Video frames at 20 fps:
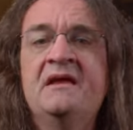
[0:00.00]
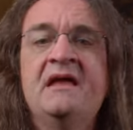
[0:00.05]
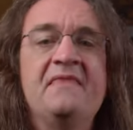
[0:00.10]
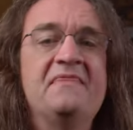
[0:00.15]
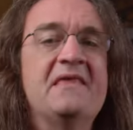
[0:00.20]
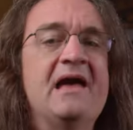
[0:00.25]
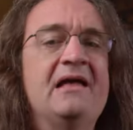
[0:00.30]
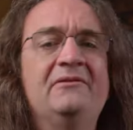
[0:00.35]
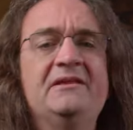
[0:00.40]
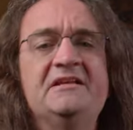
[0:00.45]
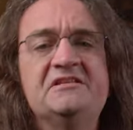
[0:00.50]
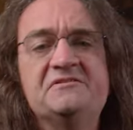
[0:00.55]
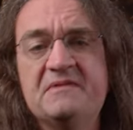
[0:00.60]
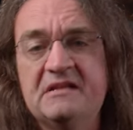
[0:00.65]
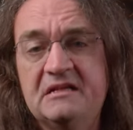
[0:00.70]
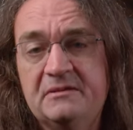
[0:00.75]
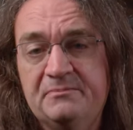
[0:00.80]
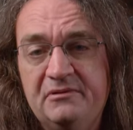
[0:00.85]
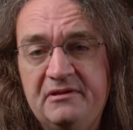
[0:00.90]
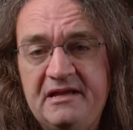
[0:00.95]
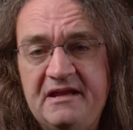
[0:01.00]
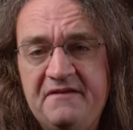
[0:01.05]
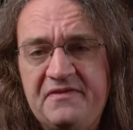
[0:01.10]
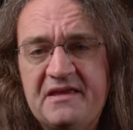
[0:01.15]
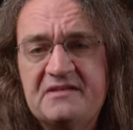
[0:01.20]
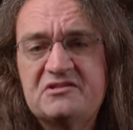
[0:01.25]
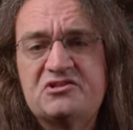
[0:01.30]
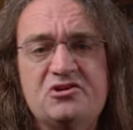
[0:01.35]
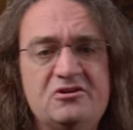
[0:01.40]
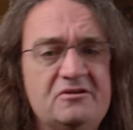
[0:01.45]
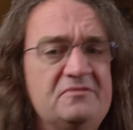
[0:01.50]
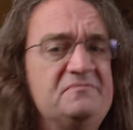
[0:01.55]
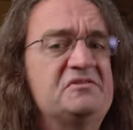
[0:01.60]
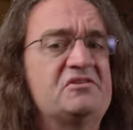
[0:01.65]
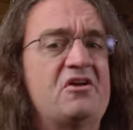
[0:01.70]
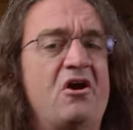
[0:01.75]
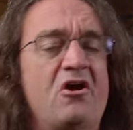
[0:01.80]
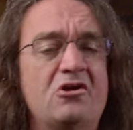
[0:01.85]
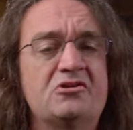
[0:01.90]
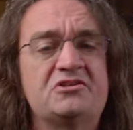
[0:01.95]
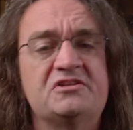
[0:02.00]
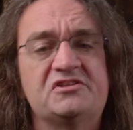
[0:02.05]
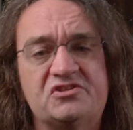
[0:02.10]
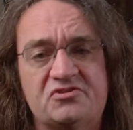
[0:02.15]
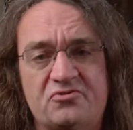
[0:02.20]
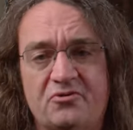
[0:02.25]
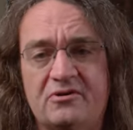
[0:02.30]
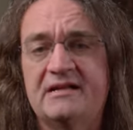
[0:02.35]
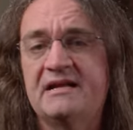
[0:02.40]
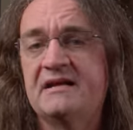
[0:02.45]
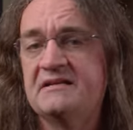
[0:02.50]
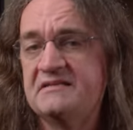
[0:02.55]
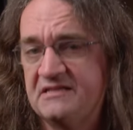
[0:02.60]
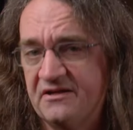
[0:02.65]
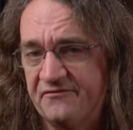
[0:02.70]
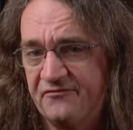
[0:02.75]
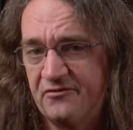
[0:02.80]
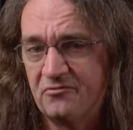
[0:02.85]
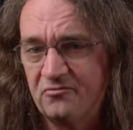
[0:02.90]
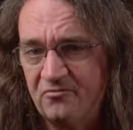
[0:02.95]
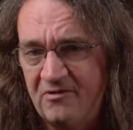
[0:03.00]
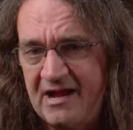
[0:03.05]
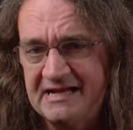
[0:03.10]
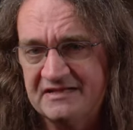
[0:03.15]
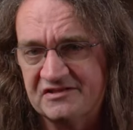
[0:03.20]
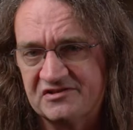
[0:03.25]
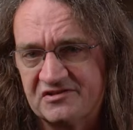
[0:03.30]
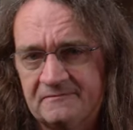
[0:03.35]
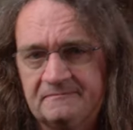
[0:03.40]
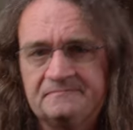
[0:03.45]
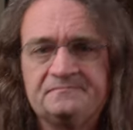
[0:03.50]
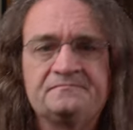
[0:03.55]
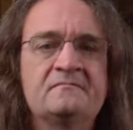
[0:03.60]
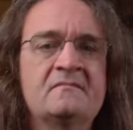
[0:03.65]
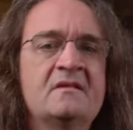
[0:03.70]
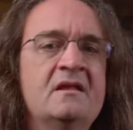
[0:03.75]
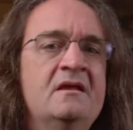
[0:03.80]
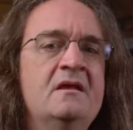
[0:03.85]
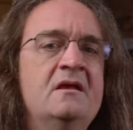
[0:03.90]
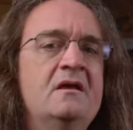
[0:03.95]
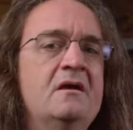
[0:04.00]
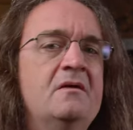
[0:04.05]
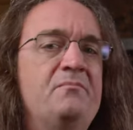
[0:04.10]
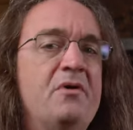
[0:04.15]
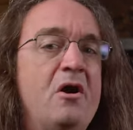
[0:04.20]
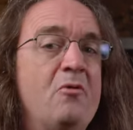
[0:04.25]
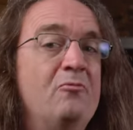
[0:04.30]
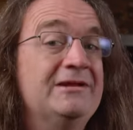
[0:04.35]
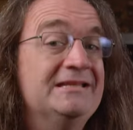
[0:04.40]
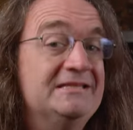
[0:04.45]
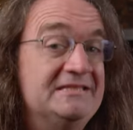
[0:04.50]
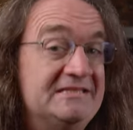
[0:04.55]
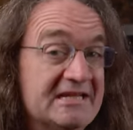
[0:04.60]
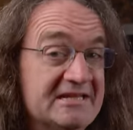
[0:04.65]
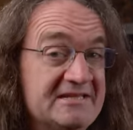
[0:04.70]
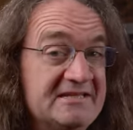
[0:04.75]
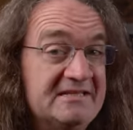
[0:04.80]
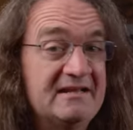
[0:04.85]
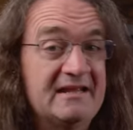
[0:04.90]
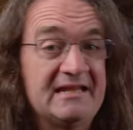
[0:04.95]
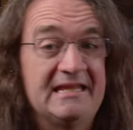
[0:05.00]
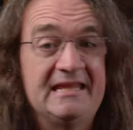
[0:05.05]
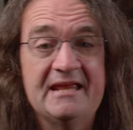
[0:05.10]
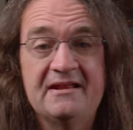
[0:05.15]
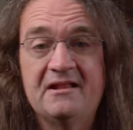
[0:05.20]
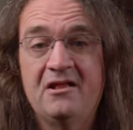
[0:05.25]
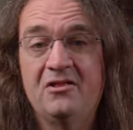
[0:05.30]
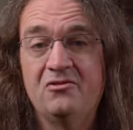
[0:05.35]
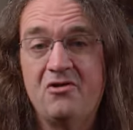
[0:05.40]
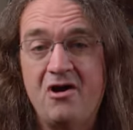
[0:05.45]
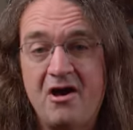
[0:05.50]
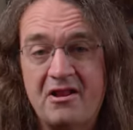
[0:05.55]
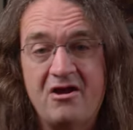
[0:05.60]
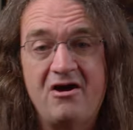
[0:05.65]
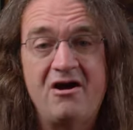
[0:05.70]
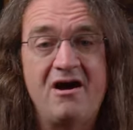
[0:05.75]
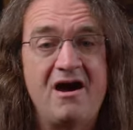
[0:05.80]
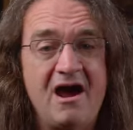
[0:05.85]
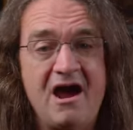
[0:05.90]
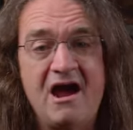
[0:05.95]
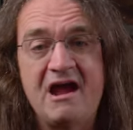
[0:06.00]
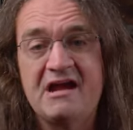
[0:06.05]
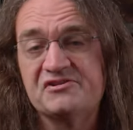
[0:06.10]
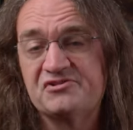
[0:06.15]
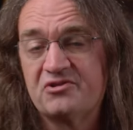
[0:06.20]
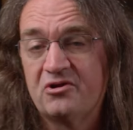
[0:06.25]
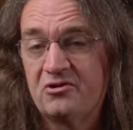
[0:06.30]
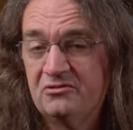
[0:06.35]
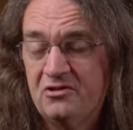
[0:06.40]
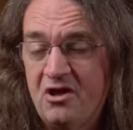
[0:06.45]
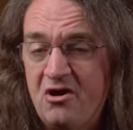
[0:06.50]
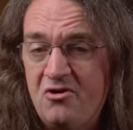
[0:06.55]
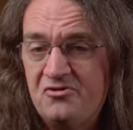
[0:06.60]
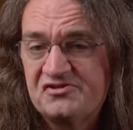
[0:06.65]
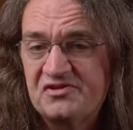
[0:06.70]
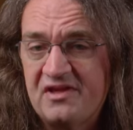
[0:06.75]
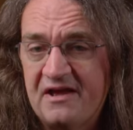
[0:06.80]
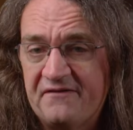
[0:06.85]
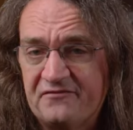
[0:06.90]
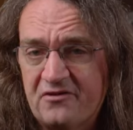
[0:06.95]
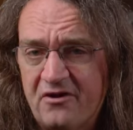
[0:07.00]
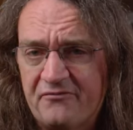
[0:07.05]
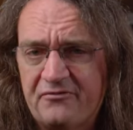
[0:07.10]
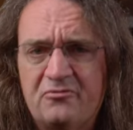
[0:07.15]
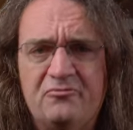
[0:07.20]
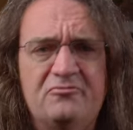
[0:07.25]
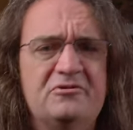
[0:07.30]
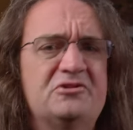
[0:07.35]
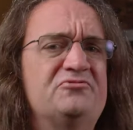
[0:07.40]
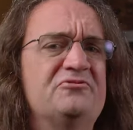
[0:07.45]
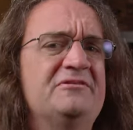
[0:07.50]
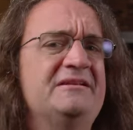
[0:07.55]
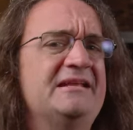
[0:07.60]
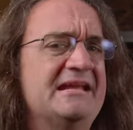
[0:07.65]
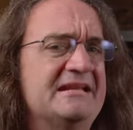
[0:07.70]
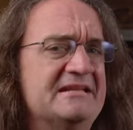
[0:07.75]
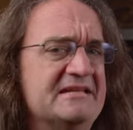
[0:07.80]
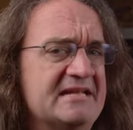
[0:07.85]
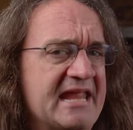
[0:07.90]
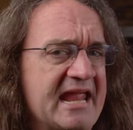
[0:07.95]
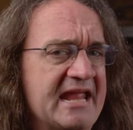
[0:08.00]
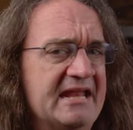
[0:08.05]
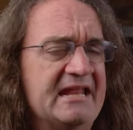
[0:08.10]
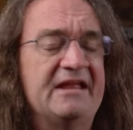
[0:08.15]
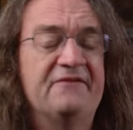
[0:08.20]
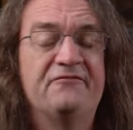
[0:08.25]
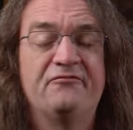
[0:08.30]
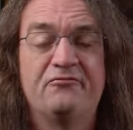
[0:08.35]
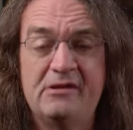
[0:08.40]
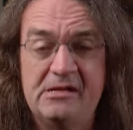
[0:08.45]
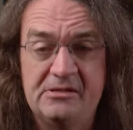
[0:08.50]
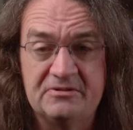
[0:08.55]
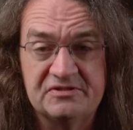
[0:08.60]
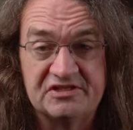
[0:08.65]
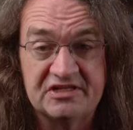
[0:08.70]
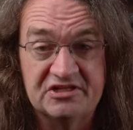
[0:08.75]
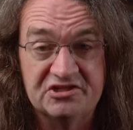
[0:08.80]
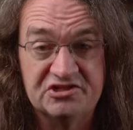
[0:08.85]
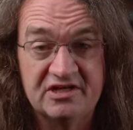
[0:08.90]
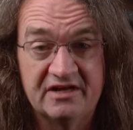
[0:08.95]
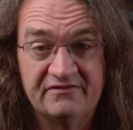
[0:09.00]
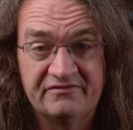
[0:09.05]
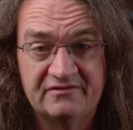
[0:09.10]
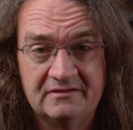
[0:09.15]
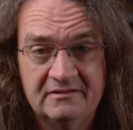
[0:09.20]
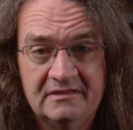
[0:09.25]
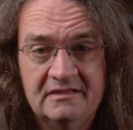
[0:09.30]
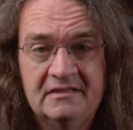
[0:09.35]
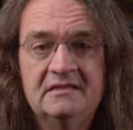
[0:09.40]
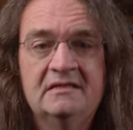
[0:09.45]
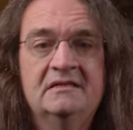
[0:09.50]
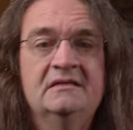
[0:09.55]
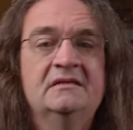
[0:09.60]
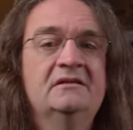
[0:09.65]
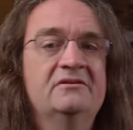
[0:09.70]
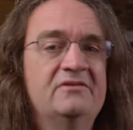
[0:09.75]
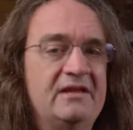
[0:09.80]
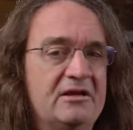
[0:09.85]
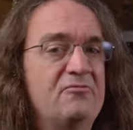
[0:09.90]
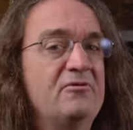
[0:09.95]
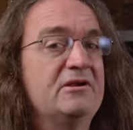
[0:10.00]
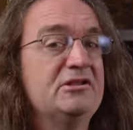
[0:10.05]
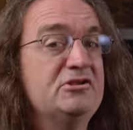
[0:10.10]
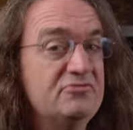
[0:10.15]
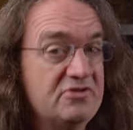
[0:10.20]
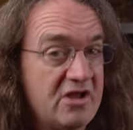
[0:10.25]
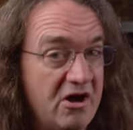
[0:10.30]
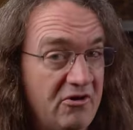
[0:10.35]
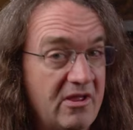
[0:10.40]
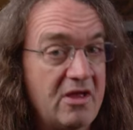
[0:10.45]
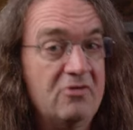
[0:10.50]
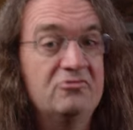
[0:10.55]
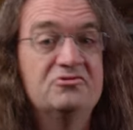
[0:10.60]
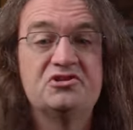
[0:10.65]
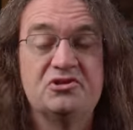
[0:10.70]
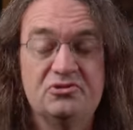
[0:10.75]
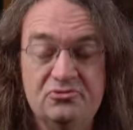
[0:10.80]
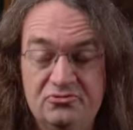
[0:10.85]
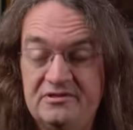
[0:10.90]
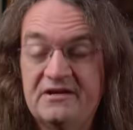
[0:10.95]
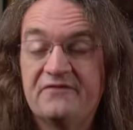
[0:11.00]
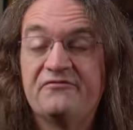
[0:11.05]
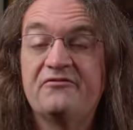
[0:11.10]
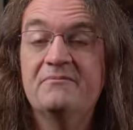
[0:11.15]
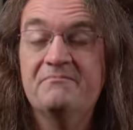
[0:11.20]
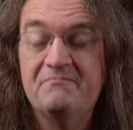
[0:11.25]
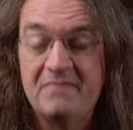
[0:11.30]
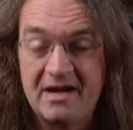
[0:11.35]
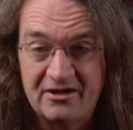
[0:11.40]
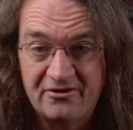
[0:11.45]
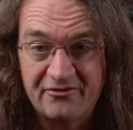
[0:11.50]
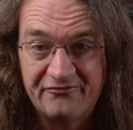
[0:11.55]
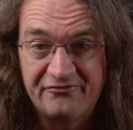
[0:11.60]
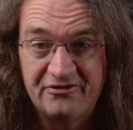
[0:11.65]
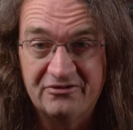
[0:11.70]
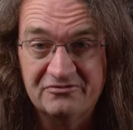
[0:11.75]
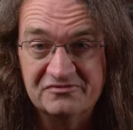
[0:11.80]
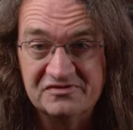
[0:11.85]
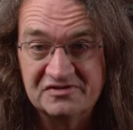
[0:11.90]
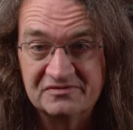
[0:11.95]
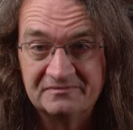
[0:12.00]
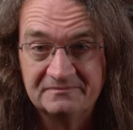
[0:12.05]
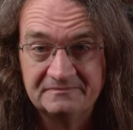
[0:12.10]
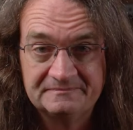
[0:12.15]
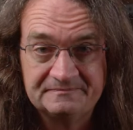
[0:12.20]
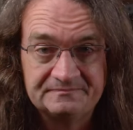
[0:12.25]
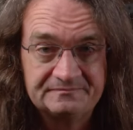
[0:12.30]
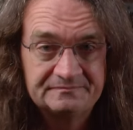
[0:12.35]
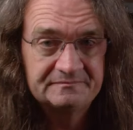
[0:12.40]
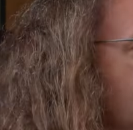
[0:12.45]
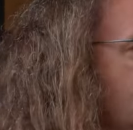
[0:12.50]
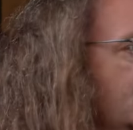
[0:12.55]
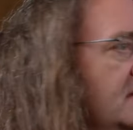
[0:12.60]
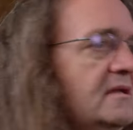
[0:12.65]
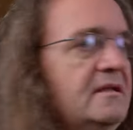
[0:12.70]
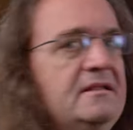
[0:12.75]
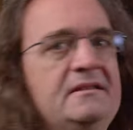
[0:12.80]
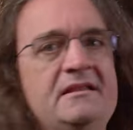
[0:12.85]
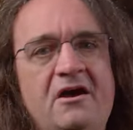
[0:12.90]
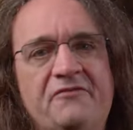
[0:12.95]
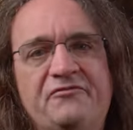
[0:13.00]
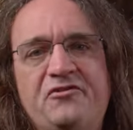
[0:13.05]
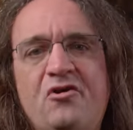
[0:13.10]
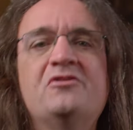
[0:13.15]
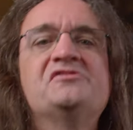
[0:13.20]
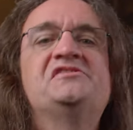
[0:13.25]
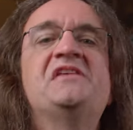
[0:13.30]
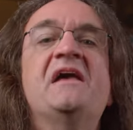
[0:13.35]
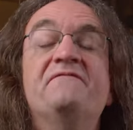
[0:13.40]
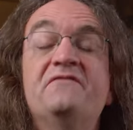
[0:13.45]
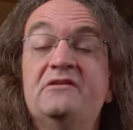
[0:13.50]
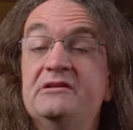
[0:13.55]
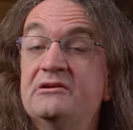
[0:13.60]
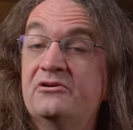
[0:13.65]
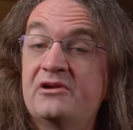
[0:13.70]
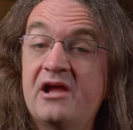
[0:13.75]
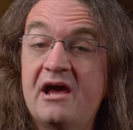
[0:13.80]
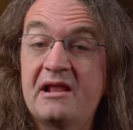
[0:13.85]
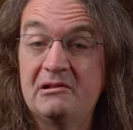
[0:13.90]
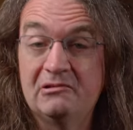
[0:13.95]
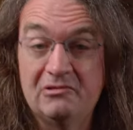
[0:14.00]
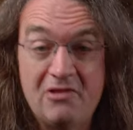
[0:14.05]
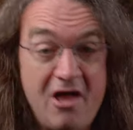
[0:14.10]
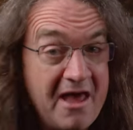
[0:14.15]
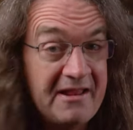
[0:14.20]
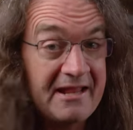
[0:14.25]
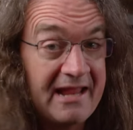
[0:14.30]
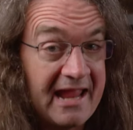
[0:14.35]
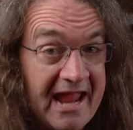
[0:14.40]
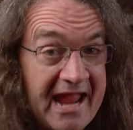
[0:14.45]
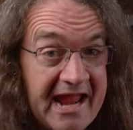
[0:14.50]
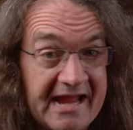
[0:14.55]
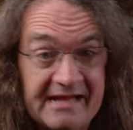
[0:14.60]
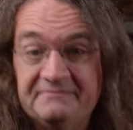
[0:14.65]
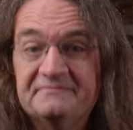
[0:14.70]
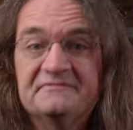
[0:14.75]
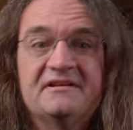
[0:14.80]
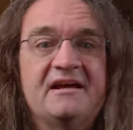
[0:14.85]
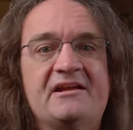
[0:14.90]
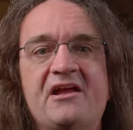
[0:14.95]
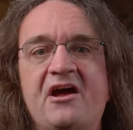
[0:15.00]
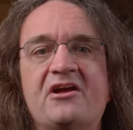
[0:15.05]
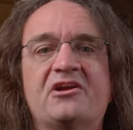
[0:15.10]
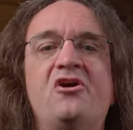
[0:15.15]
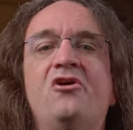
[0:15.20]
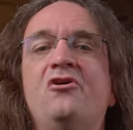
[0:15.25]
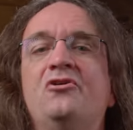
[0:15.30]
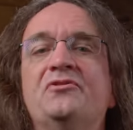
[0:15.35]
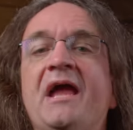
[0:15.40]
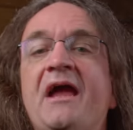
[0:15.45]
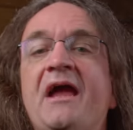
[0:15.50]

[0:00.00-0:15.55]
and that leads me to believe that tubes are distorting at different rates. But we didn't get a lot of highs or lows left over, which would indicate a frequency shift, like when you null out two different microphones. Now, of course, that video got a lot of hate, and I got called